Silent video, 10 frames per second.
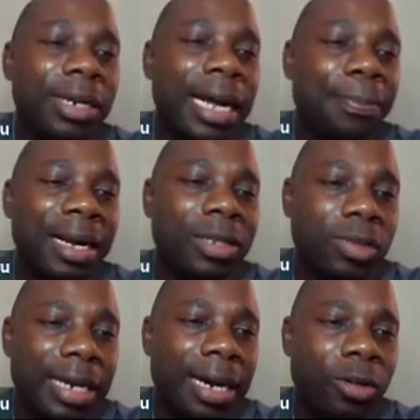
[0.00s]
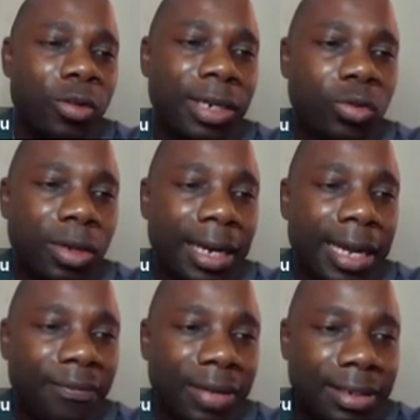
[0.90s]
other part too that I also need to lay
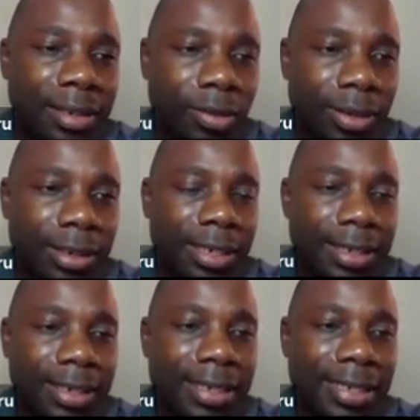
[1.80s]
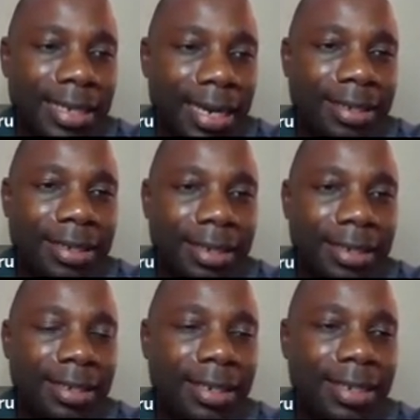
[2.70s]
emphasis on. This is the text.
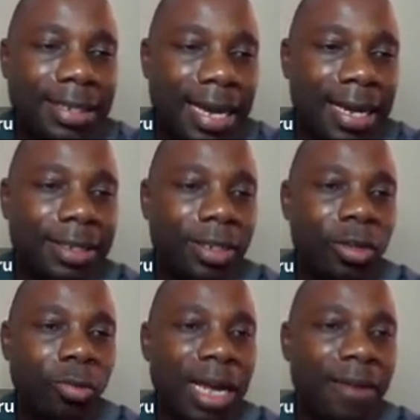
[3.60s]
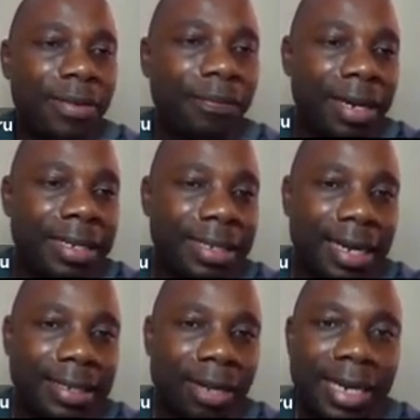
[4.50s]
This text, we have different
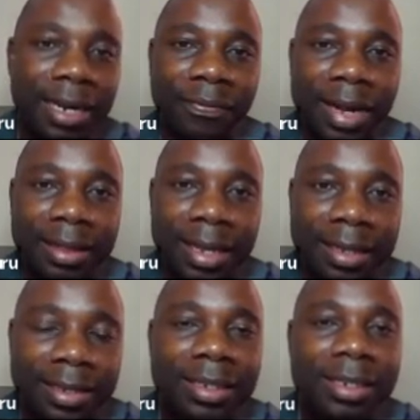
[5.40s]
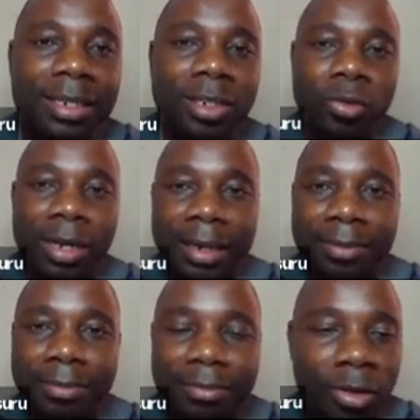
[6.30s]
text. Outside the fact that you
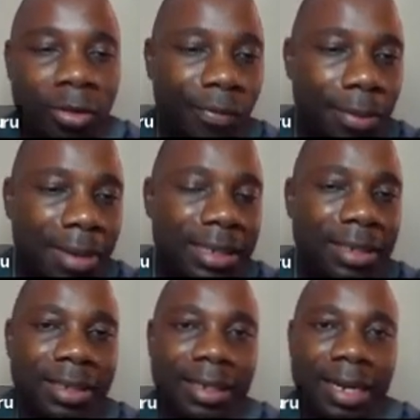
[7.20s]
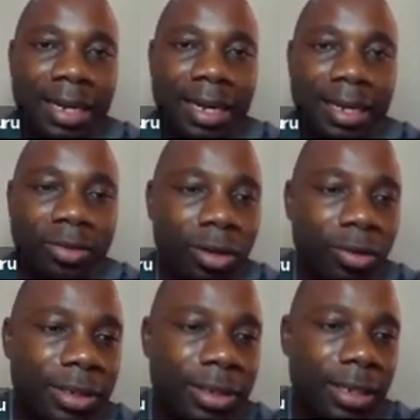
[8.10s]
can, format the text, do all
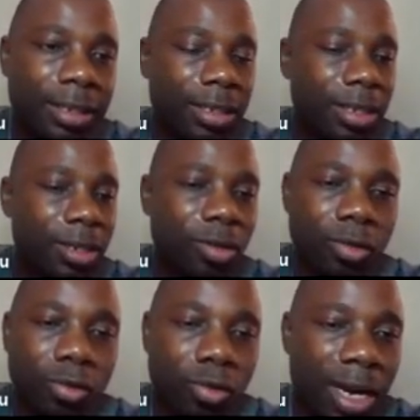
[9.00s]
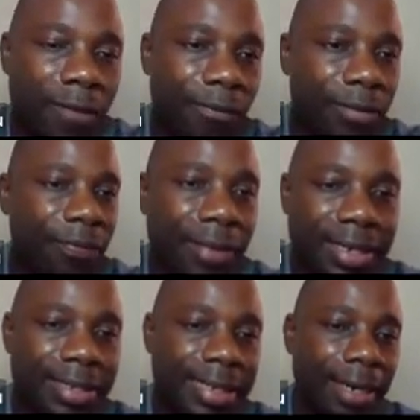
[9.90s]
those things, you have different
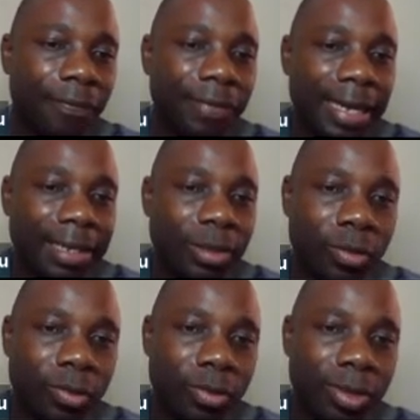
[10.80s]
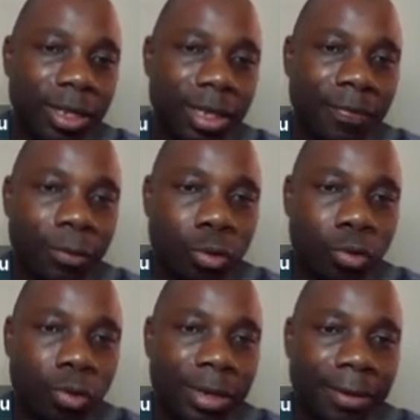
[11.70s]
design of text too. If you
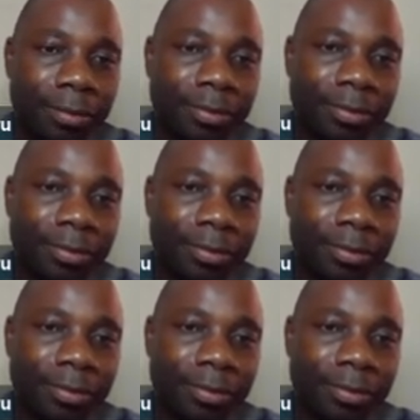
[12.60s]
scroll down,